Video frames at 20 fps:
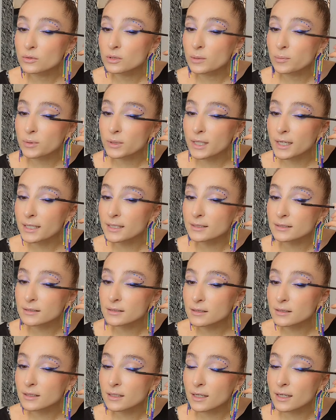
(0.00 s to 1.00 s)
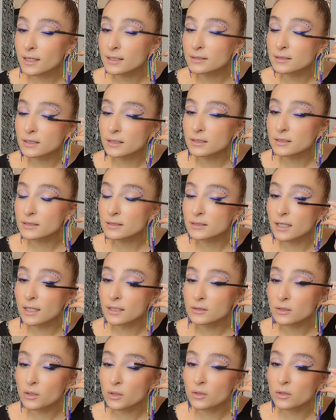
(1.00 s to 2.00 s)
the place, and he
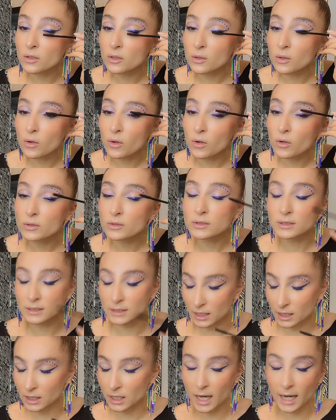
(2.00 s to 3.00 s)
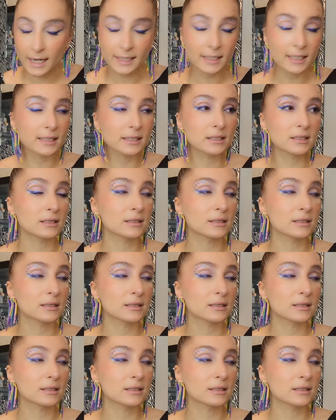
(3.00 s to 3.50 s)
stand the line.